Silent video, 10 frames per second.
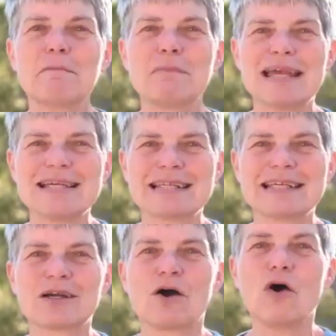
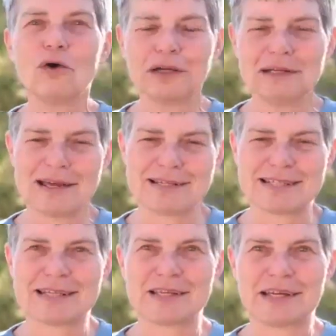amazing
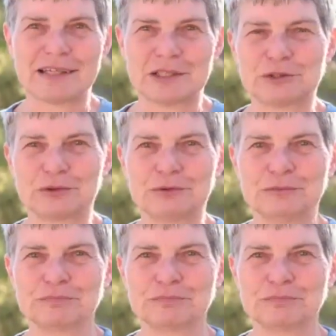organizing director.